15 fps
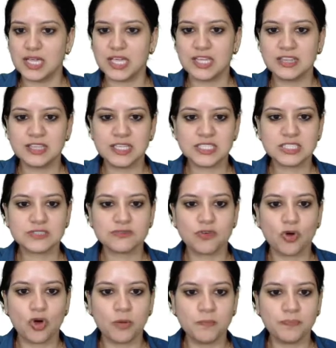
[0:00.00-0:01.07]
In this
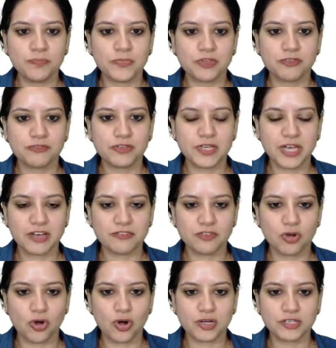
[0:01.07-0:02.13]
form, we have
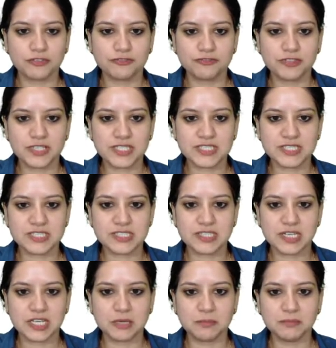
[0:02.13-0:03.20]
got a first
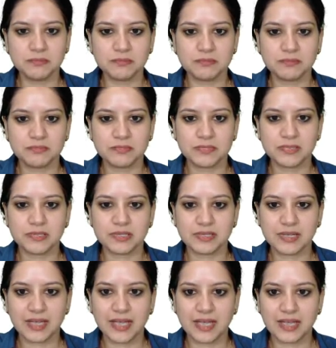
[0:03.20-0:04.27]
name,
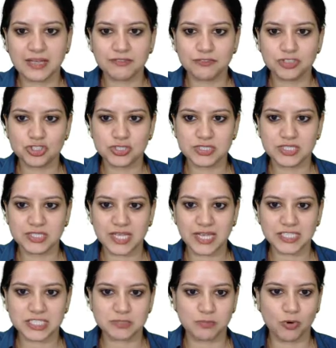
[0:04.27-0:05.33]
which is a
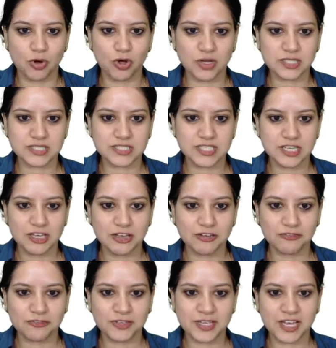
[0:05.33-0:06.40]
text box.
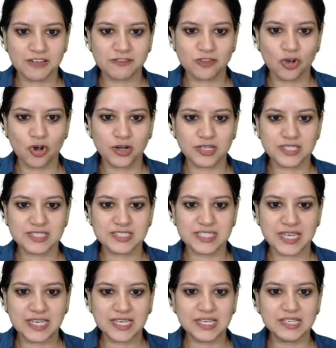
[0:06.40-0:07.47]
We have got a
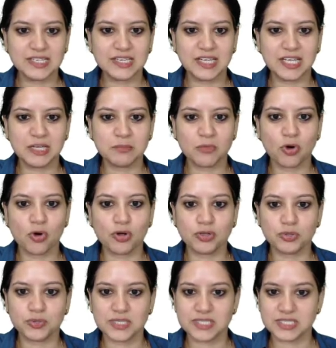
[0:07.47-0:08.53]
second name, or
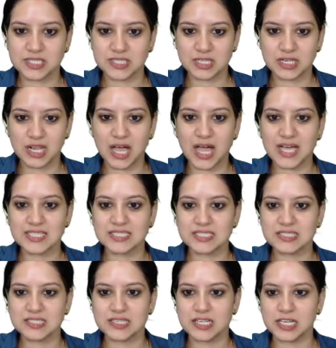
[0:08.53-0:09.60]
you can say the
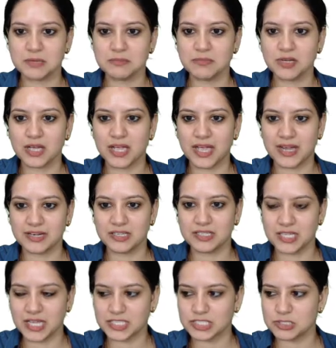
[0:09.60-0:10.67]
last name, and a
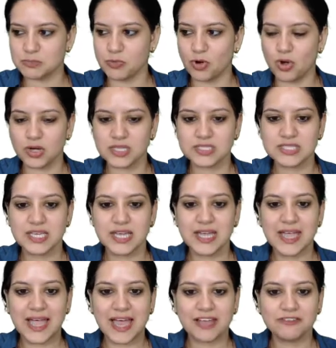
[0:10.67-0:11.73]
text box,
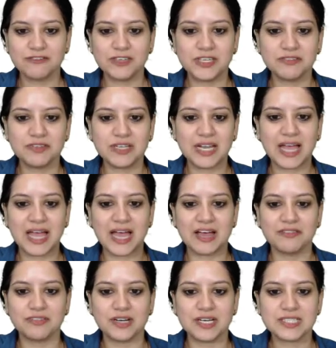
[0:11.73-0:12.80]
and we will
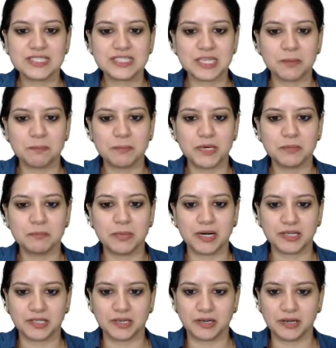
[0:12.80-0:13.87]
have a submit
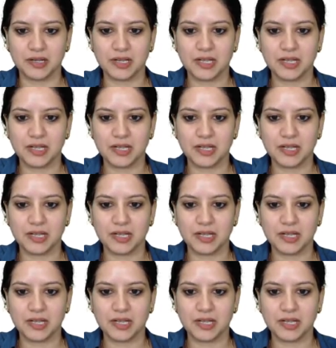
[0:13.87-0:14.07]
button.